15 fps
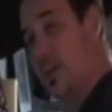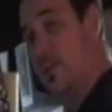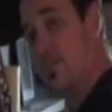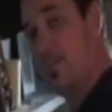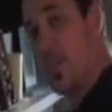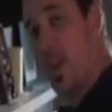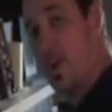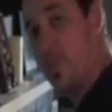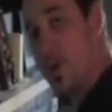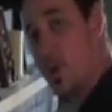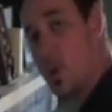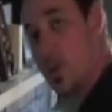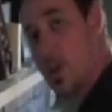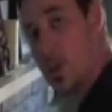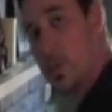and I'm going to
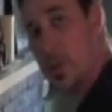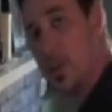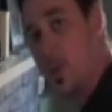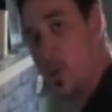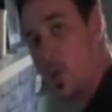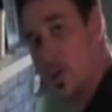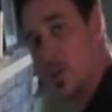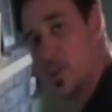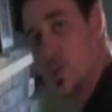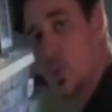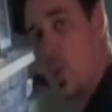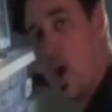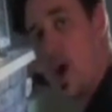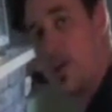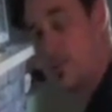go a little bit lower in the
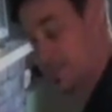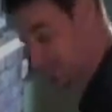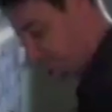squat.